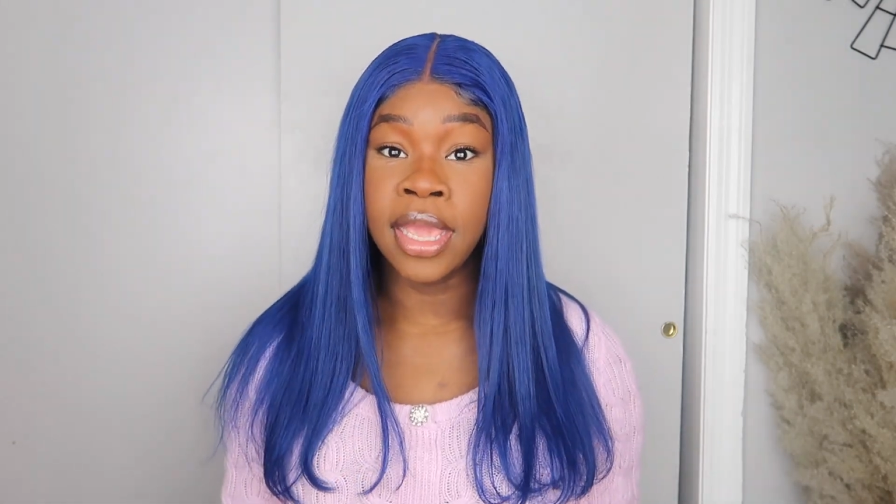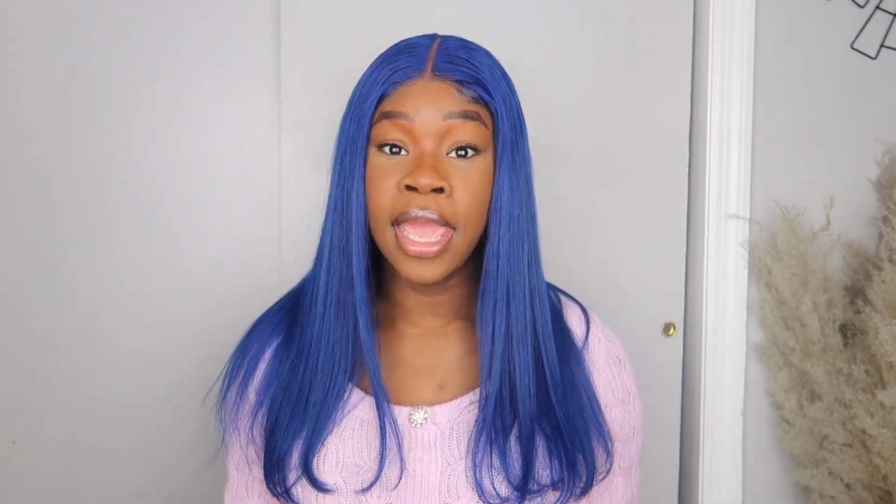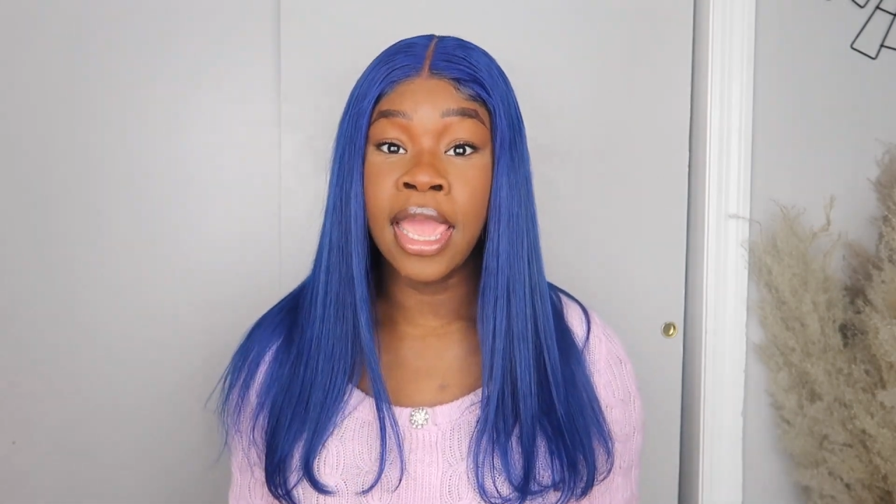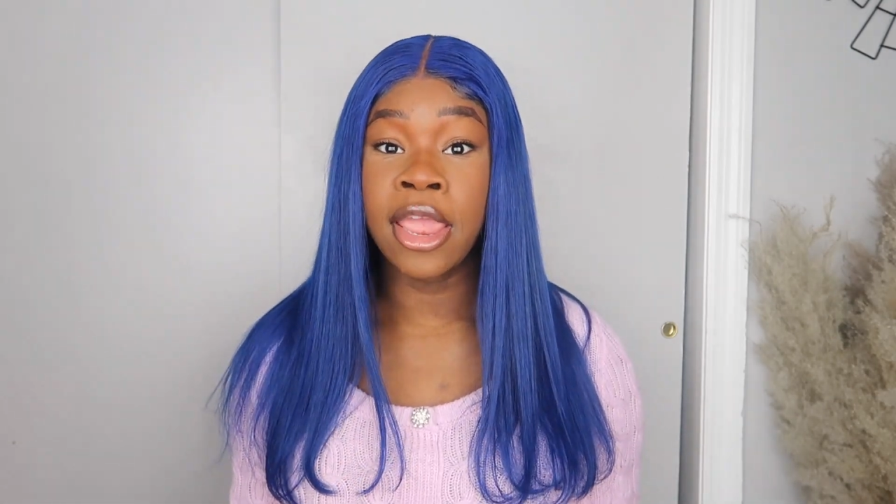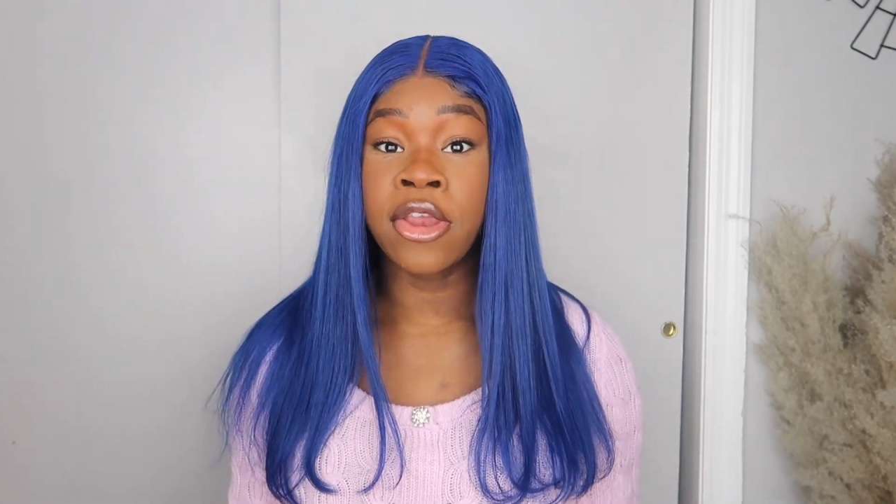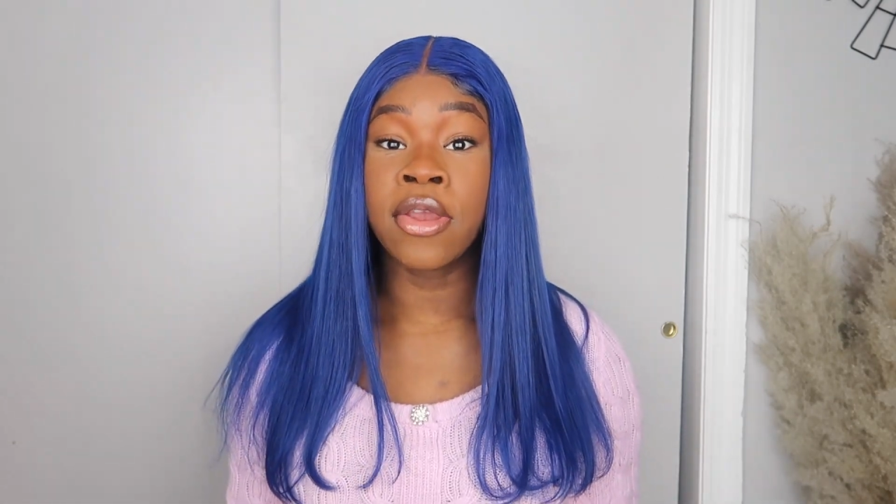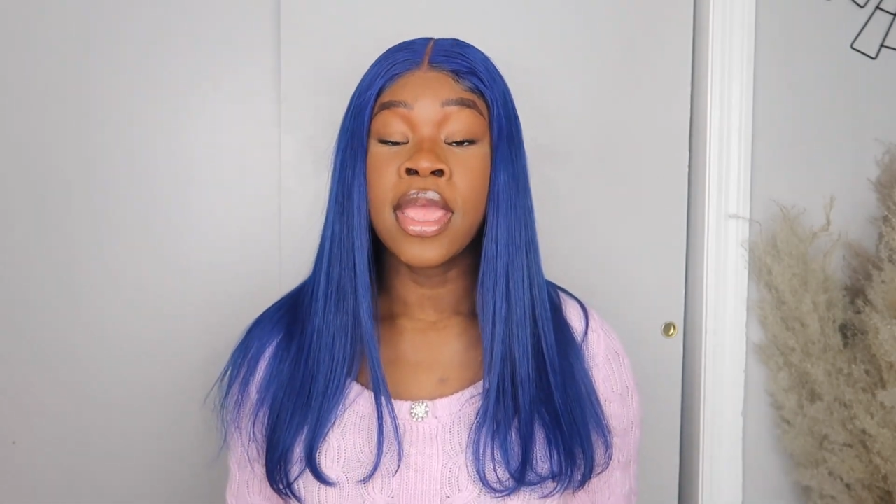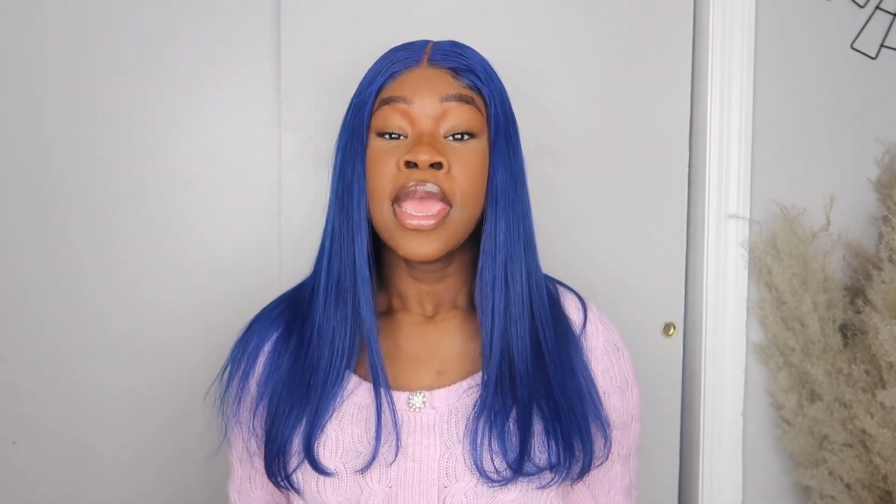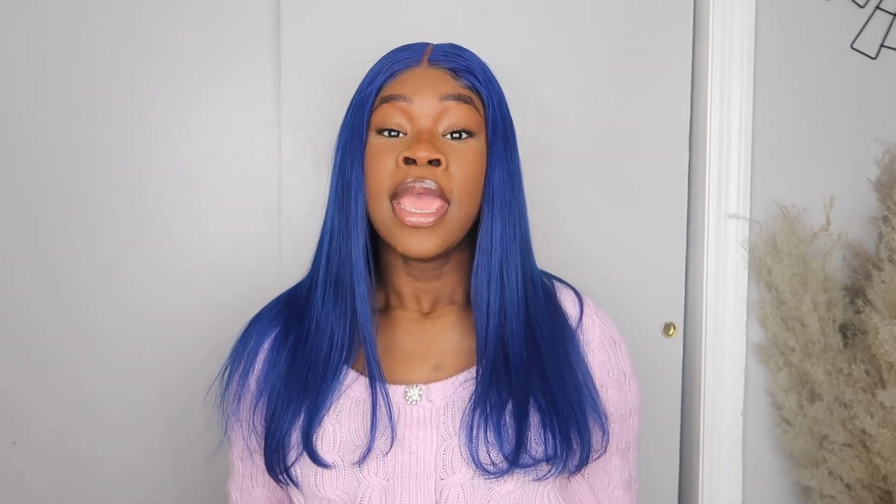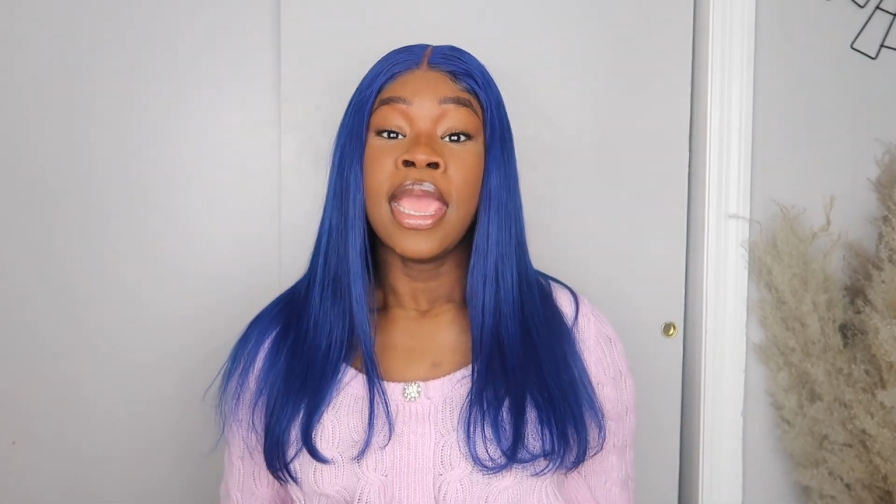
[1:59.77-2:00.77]
hair,
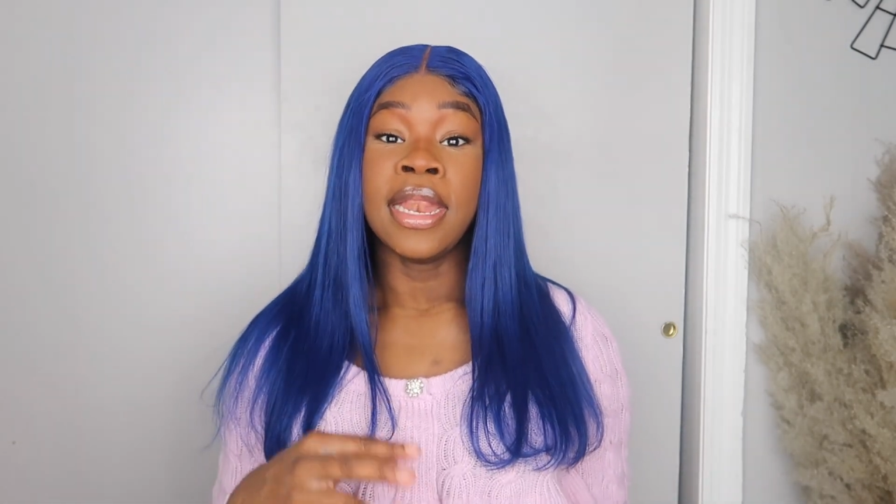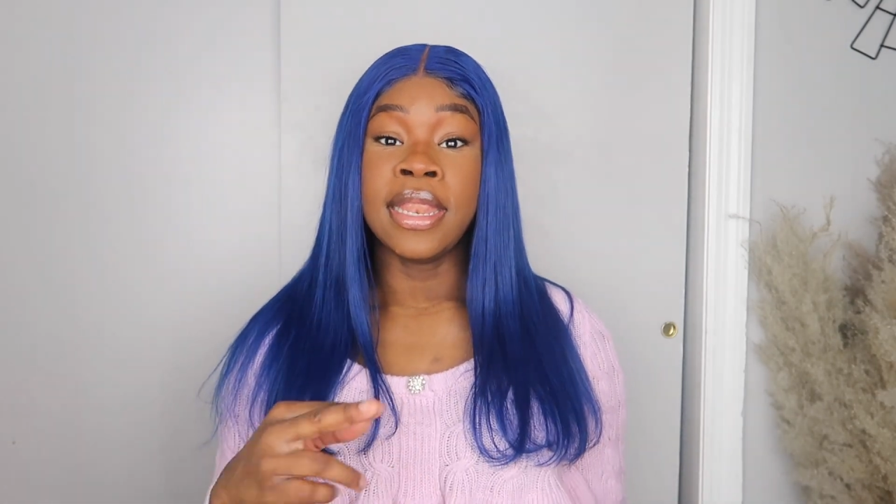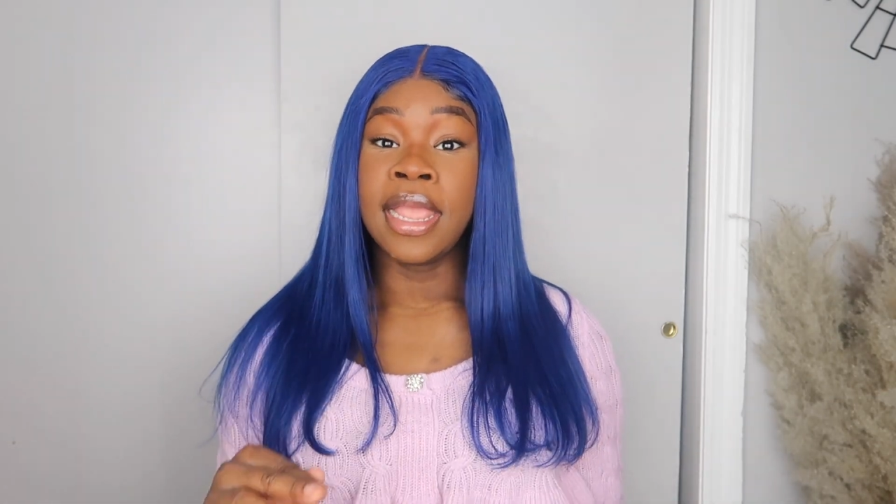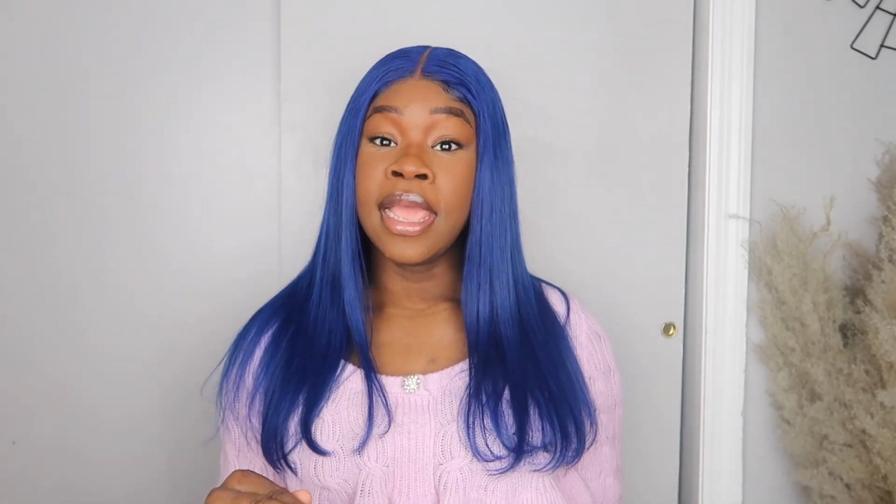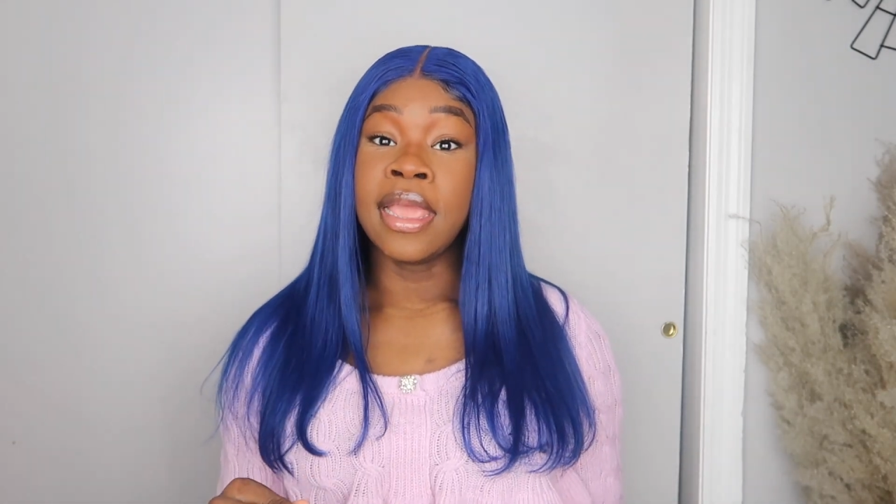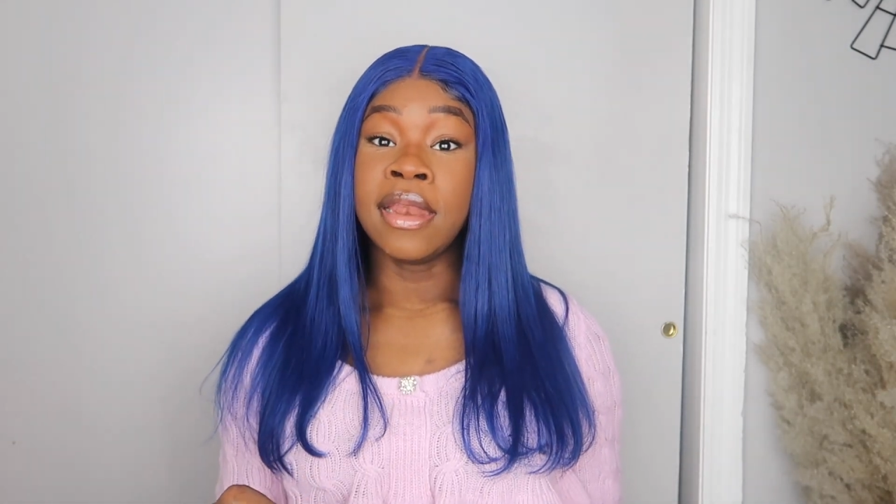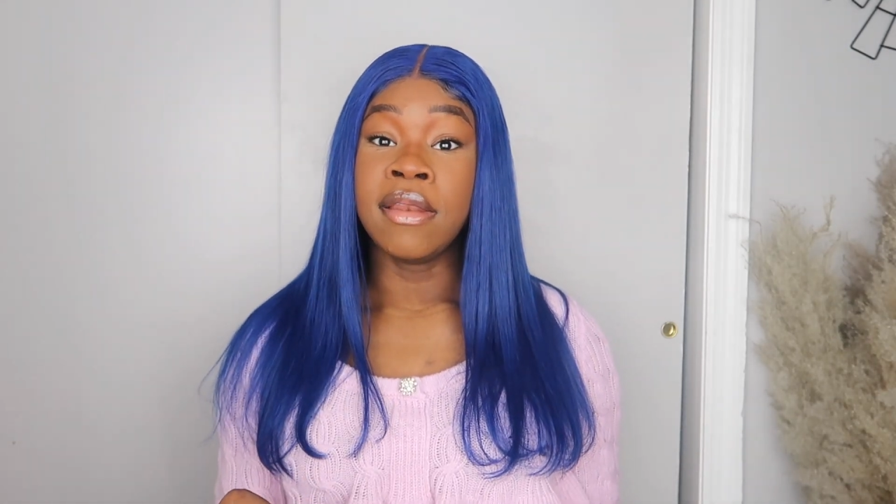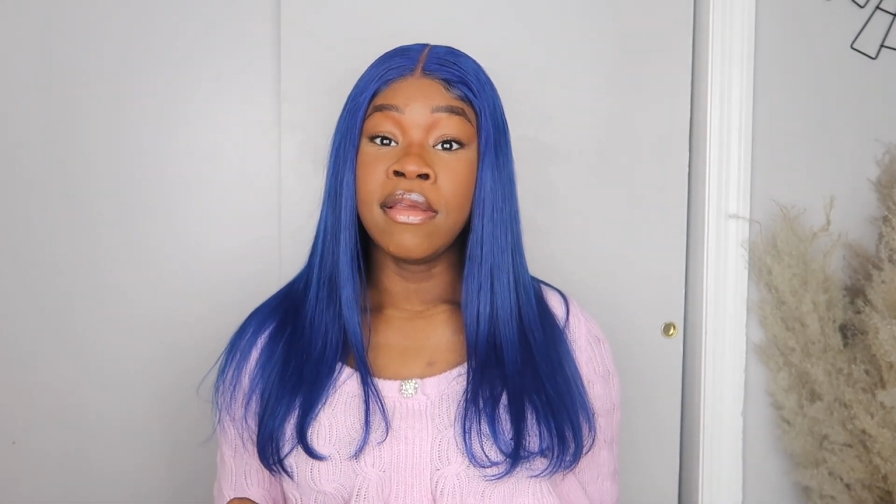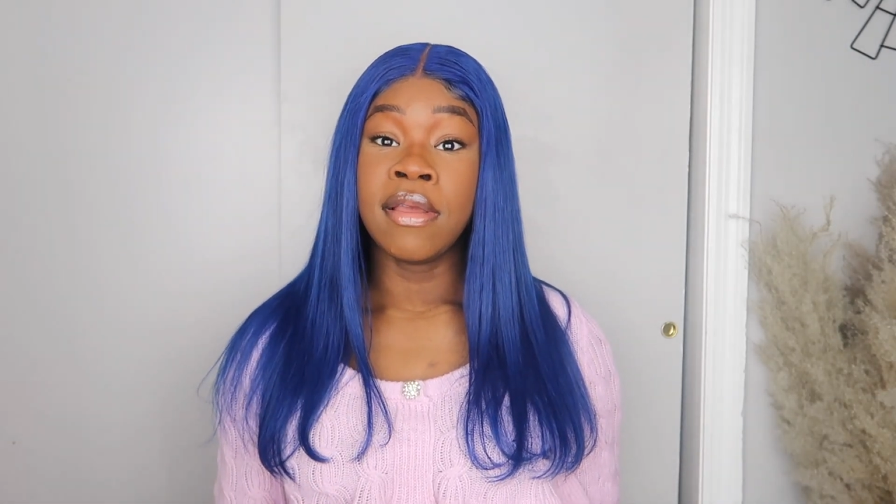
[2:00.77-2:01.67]
and then